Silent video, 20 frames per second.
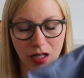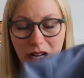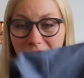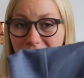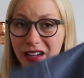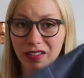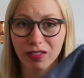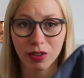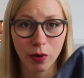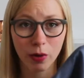I
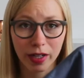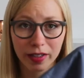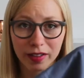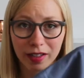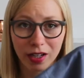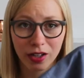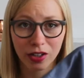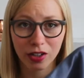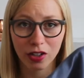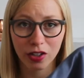have no idea
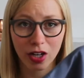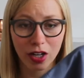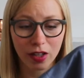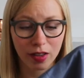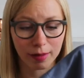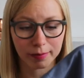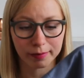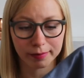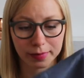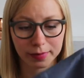how you call
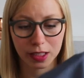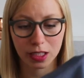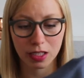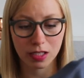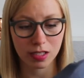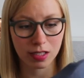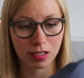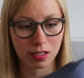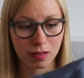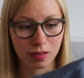them,
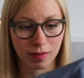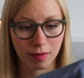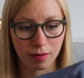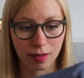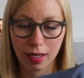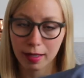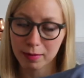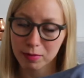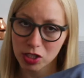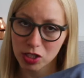because
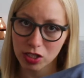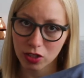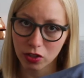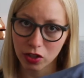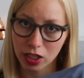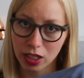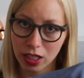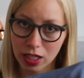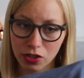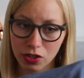I'm just
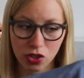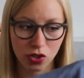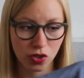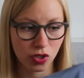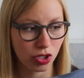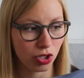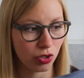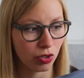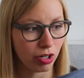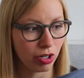learning how to
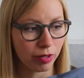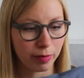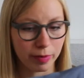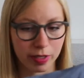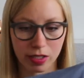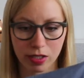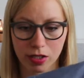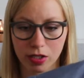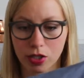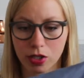sew garments.